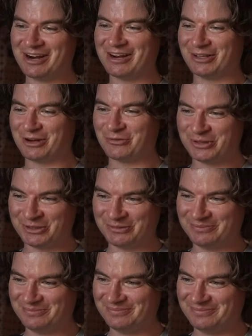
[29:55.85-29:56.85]
Or had like a
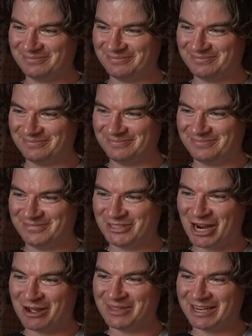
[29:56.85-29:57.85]
real
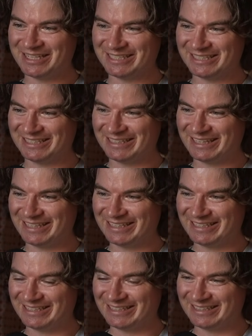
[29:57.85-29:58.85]
job that isn't
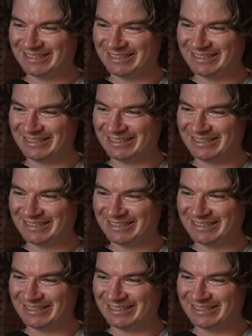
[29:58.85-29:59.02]
like